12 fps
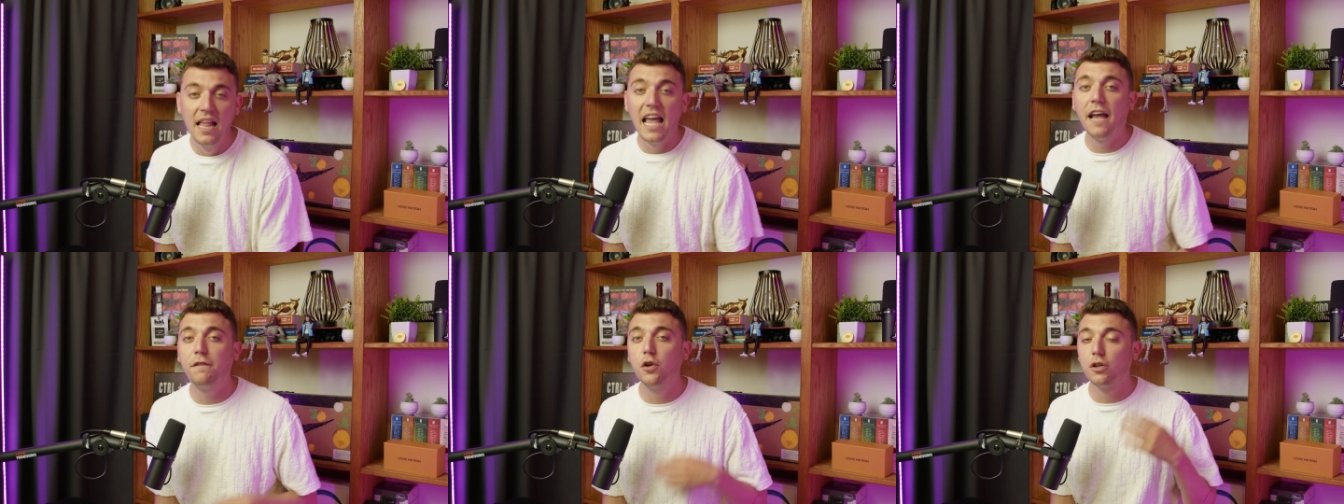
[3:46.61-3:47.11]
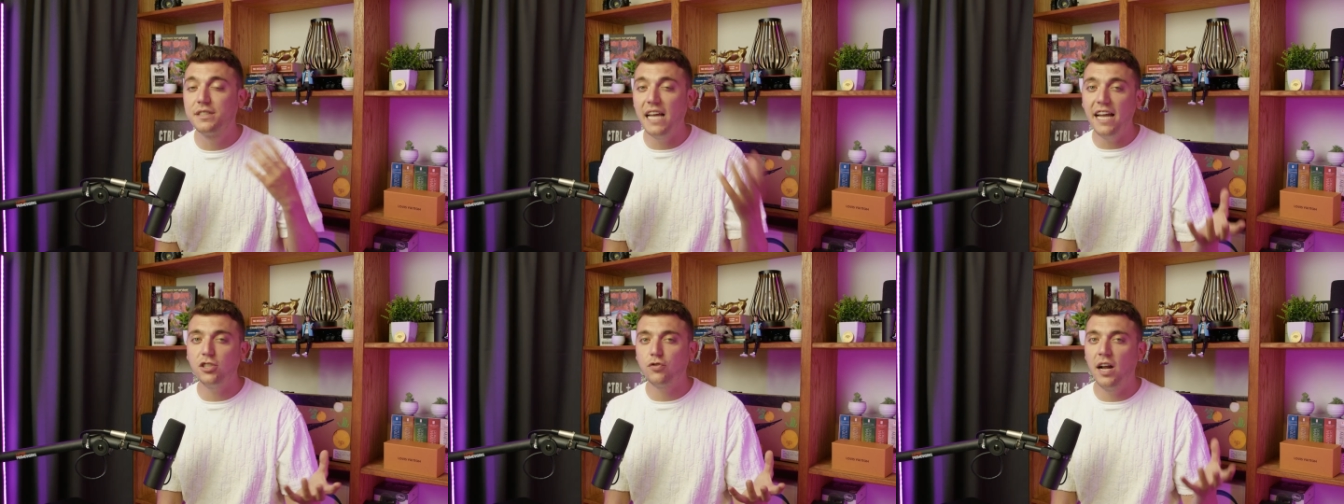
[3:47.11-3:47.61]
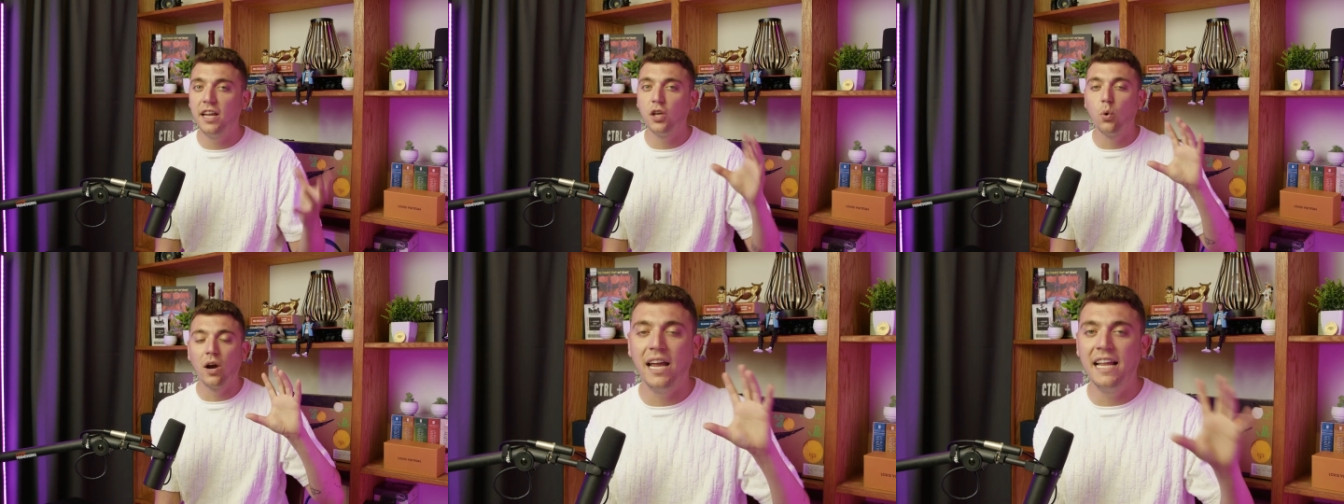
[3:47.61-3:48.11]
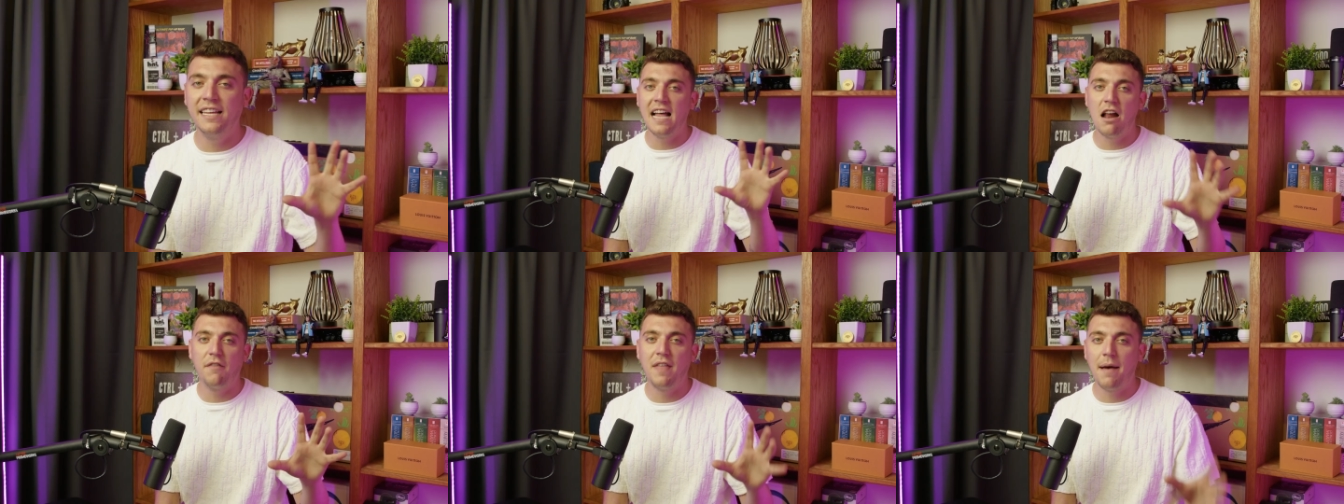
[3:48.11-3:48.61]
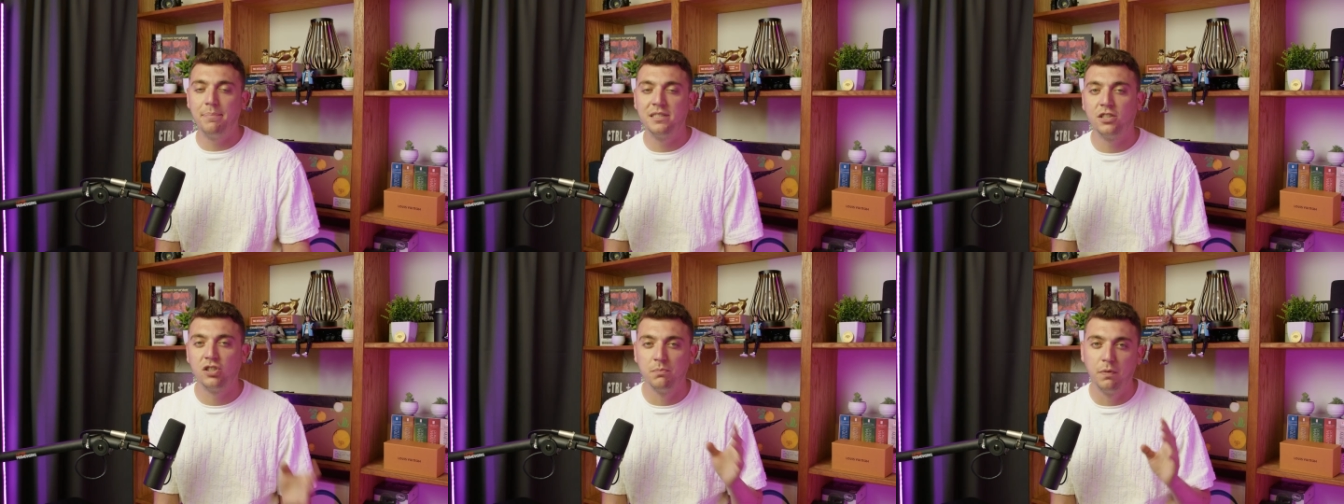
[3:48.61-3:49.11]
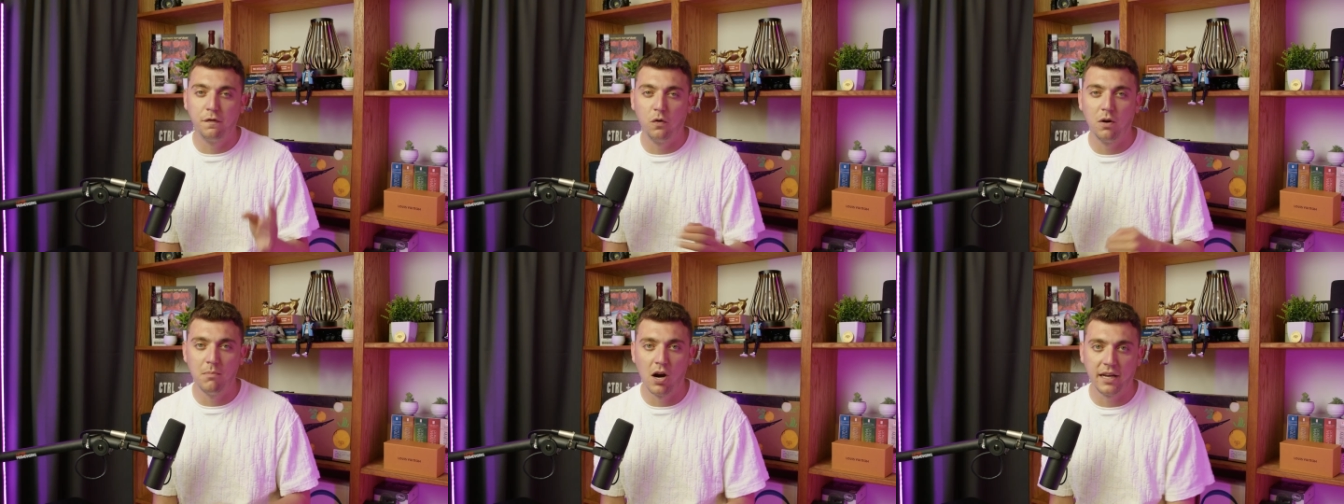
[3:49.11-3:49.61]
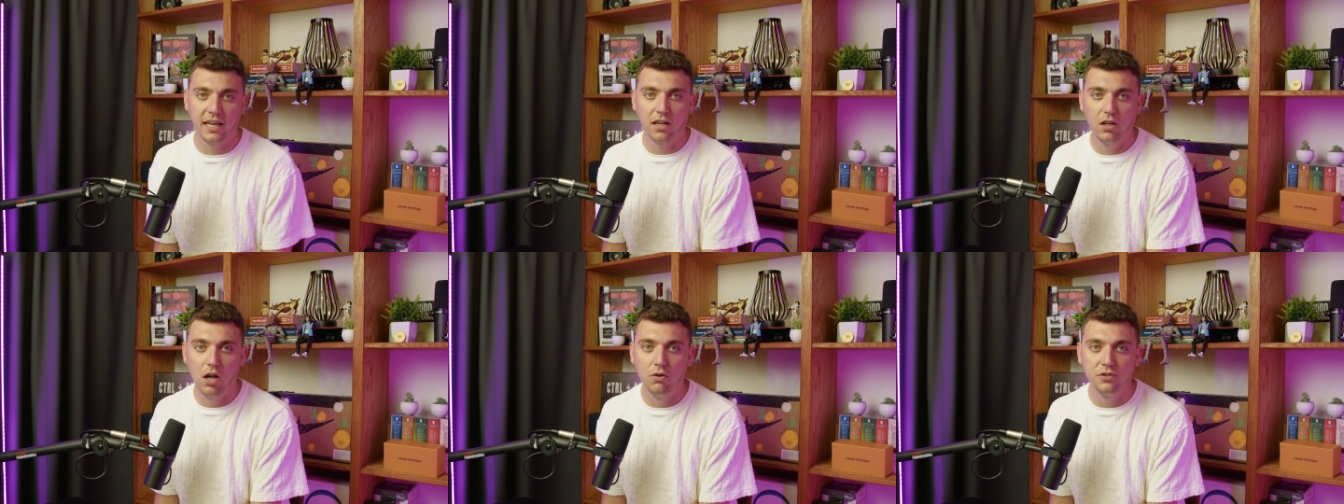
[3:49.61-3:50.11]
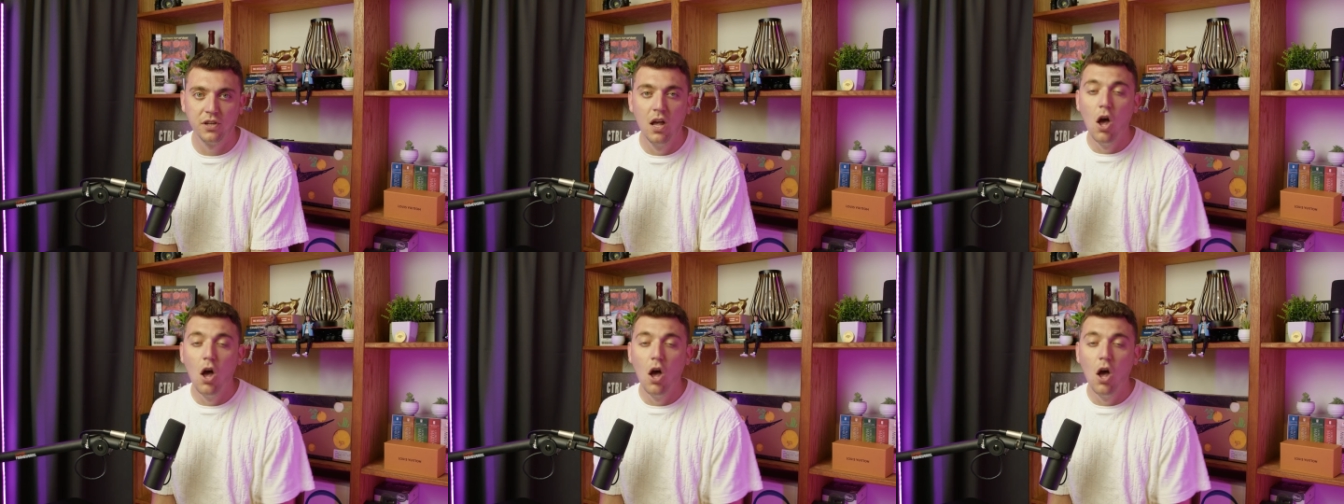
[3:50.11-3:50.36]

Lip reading: If you're day trading, you are in and out of that position before market close.